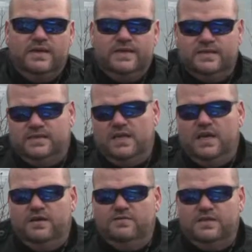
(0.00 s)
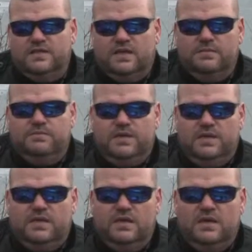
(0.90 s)
save as a
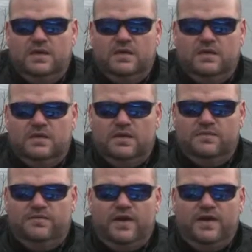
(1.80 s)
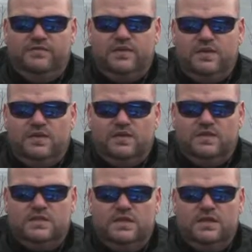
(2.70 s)
company in 5
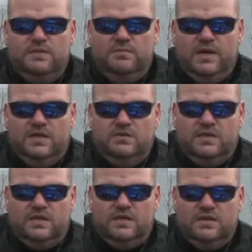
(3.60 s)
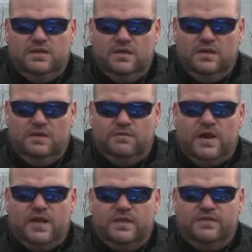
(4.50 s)
years by using
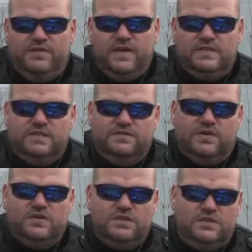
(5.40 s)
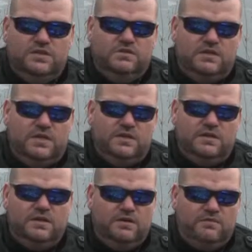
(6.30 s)
rugged devices versus using
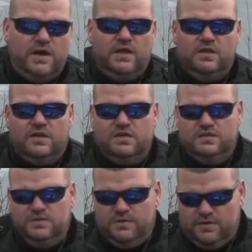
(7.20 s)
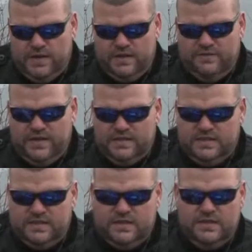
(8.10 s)
regular consumer grade
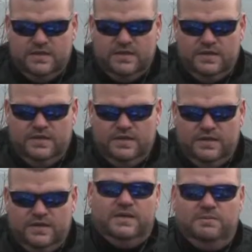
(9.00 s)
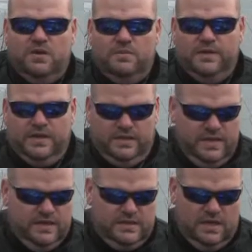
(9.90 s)
devices. I'm hoping
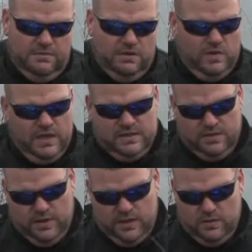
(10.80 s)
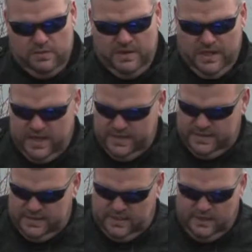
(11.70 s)
next couple of weeks the weather will be
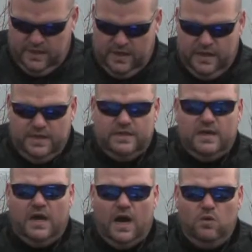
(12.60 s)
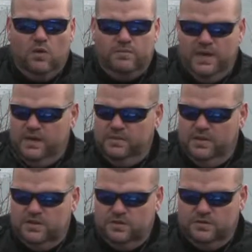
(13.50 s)
nice, and I will be able
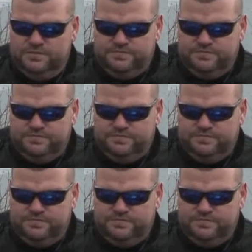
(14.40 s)
to